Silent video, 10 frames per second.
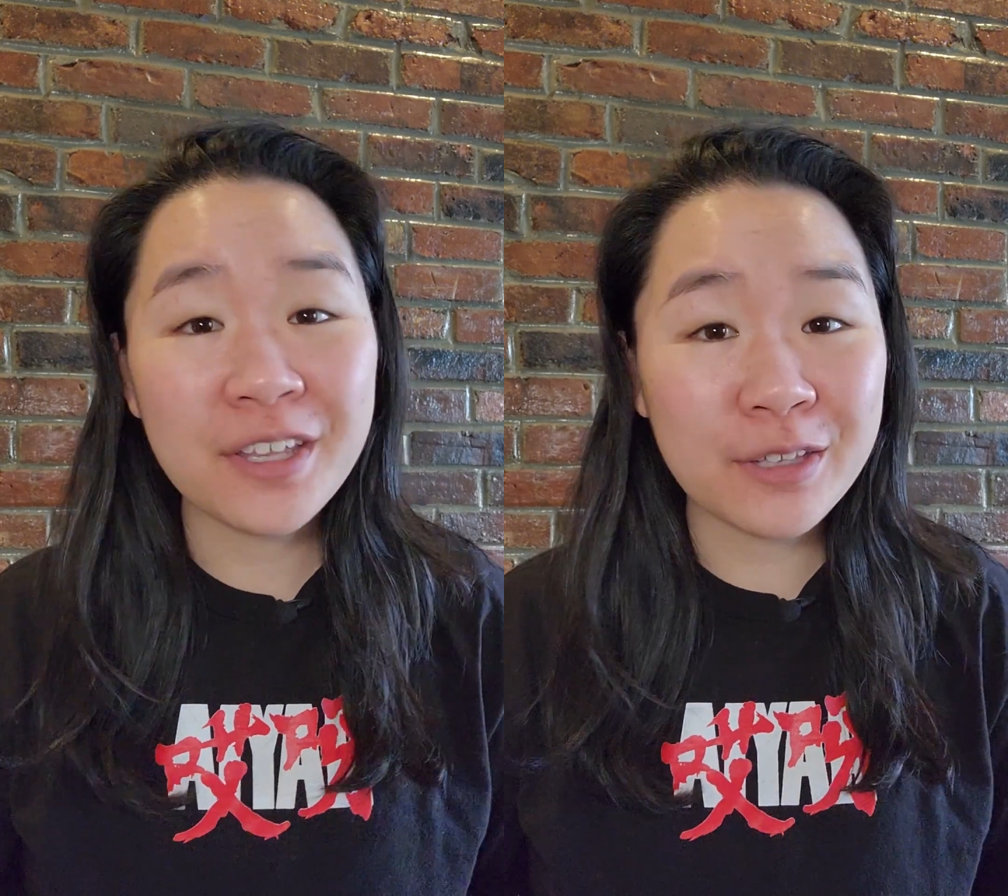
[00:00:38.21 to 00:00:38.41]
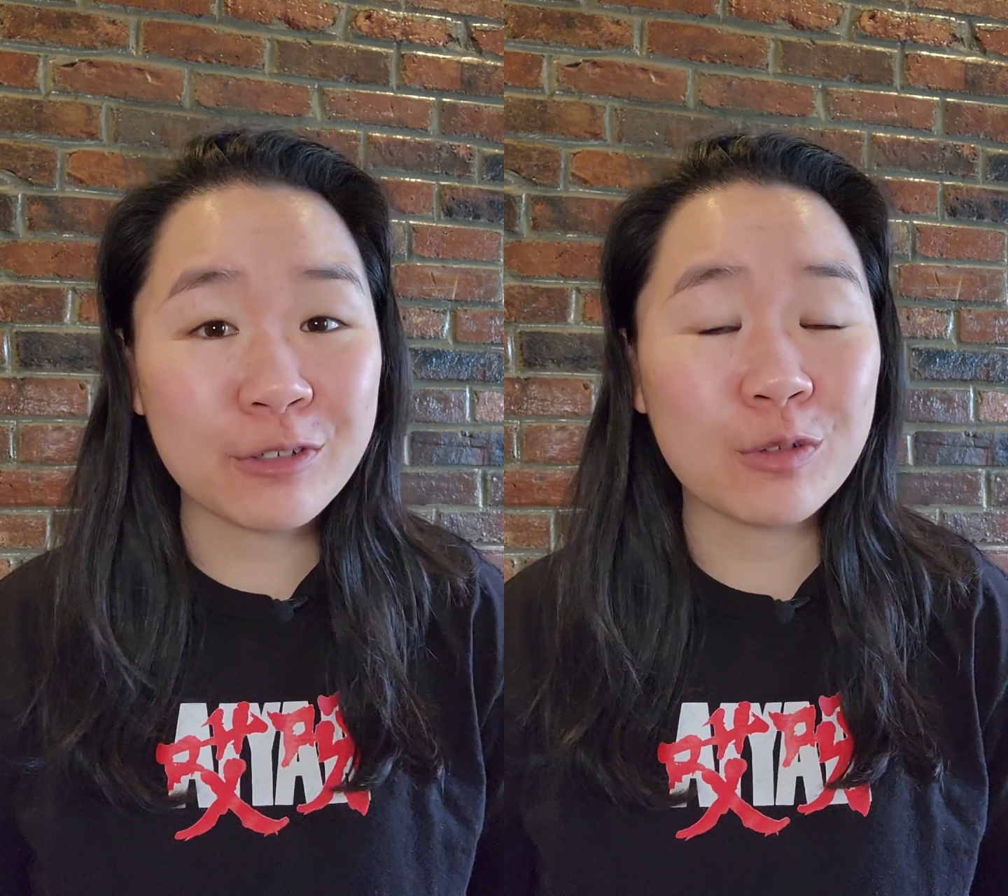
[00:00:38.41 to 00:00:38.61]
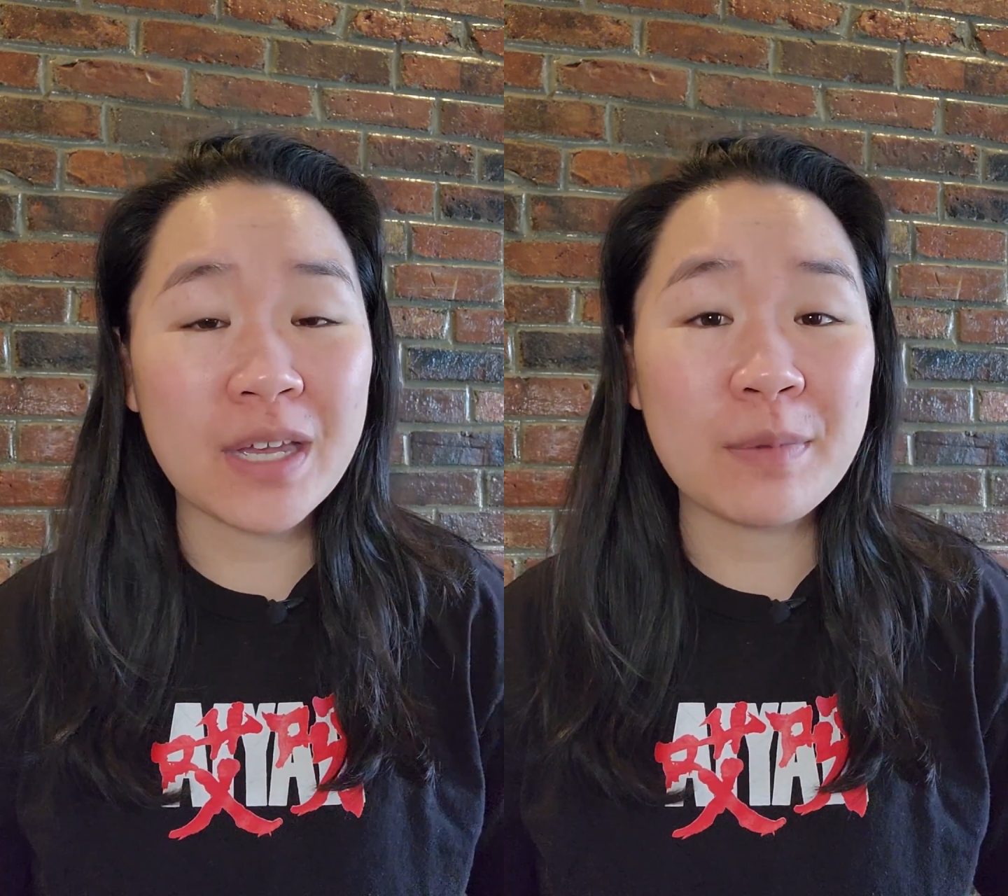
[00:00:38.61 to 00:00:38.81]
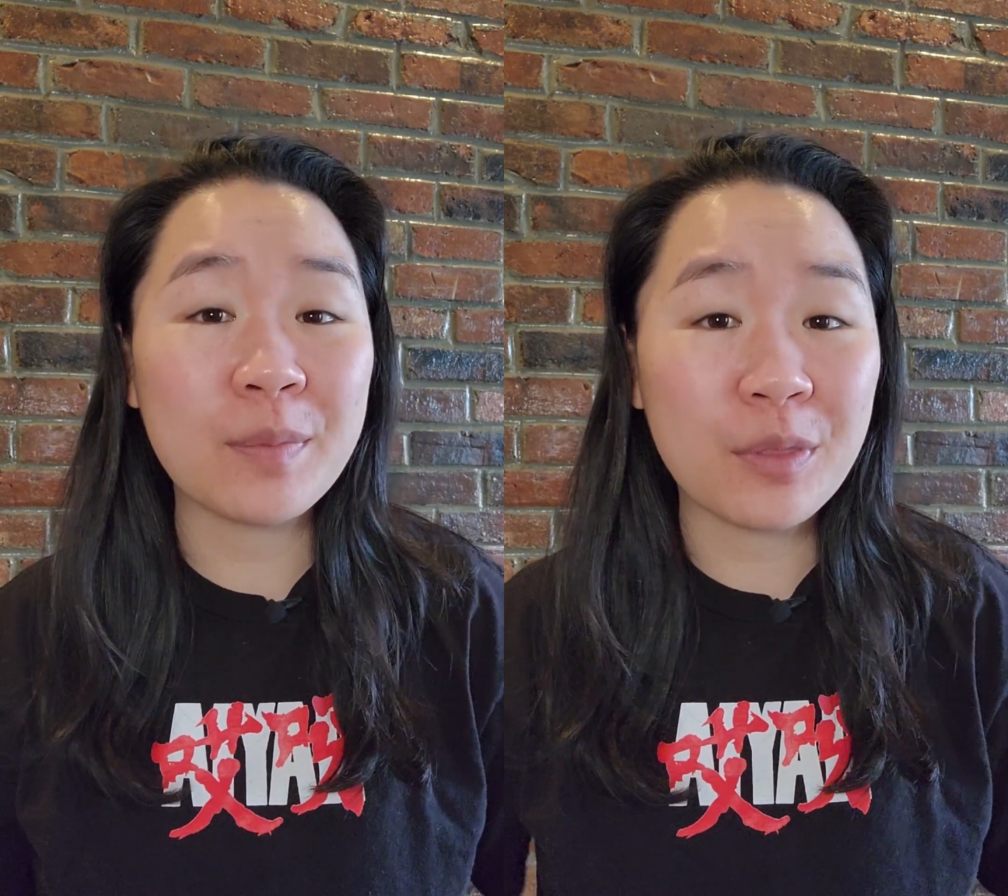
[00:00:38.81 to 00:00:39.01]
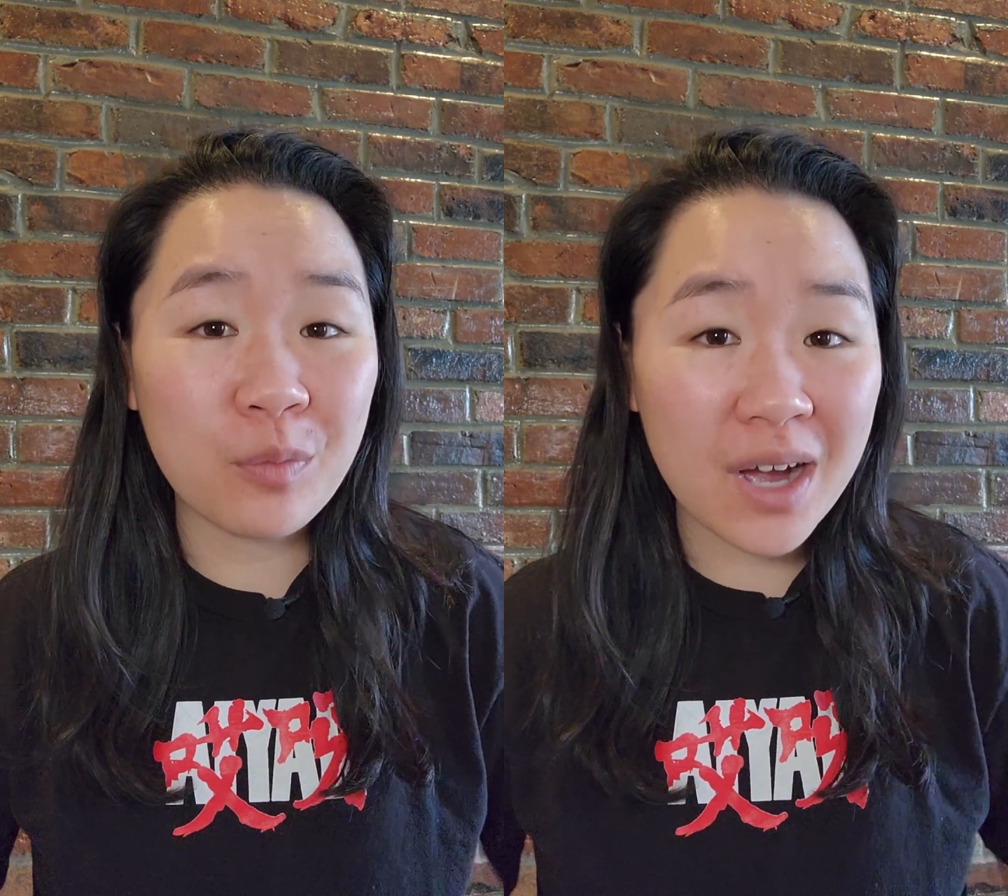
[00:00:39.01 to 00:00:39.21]
the crew came up
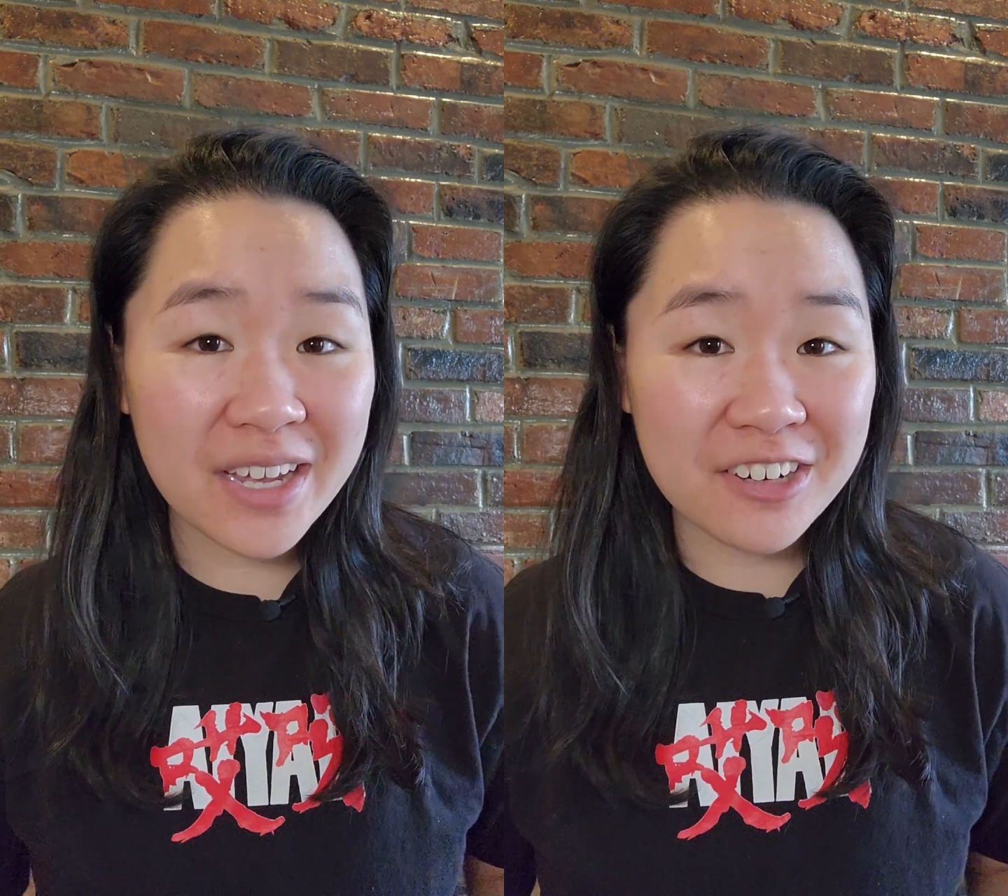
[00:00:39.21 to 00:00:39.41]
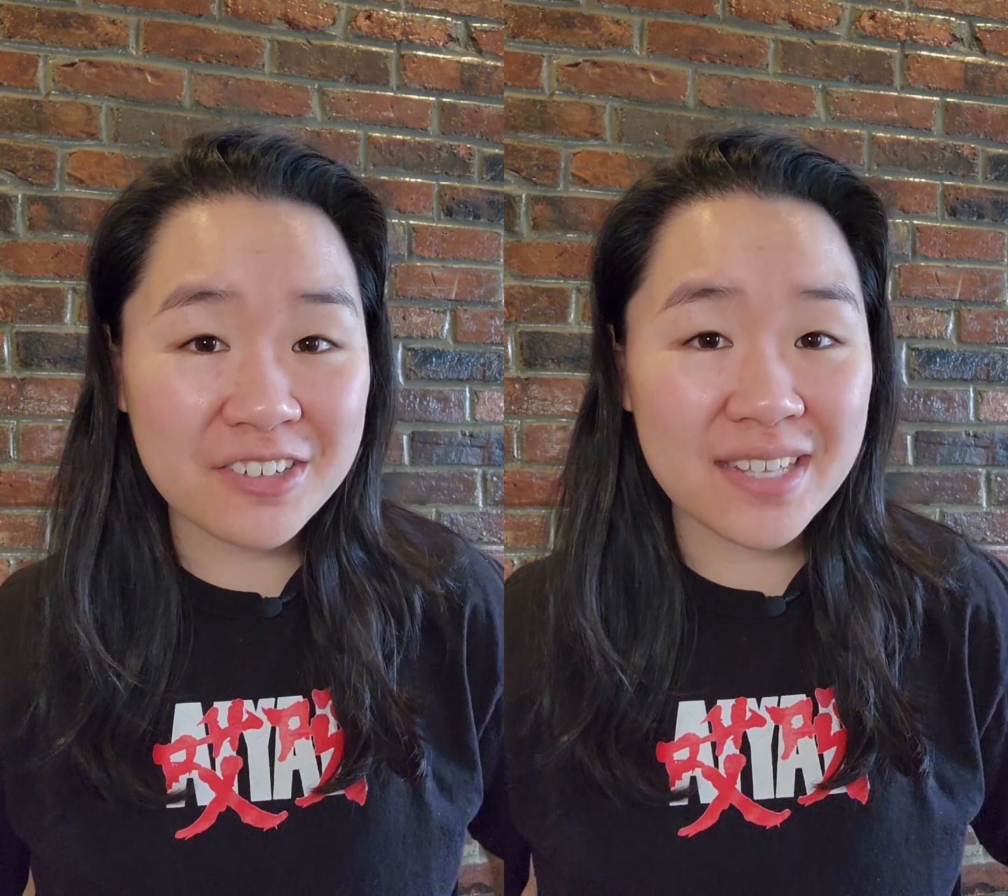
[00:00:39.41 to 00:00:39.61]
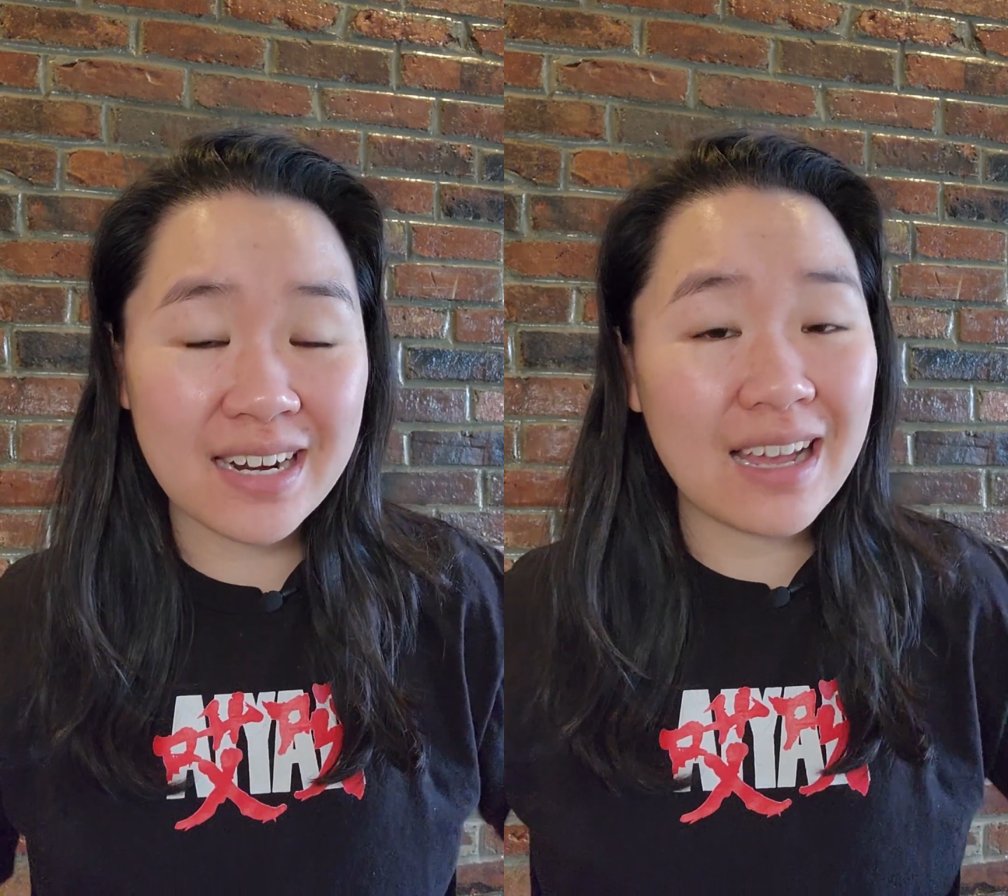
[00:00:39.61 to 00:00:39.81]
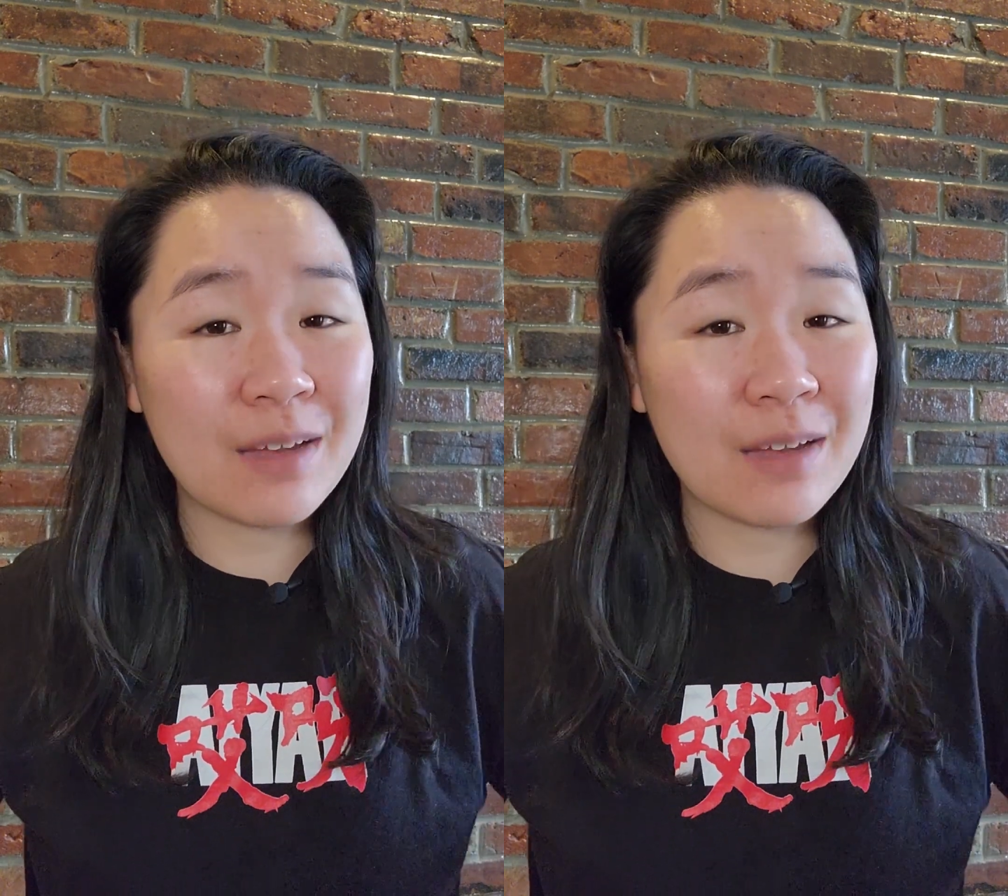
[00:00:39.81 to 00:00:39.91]
with wires that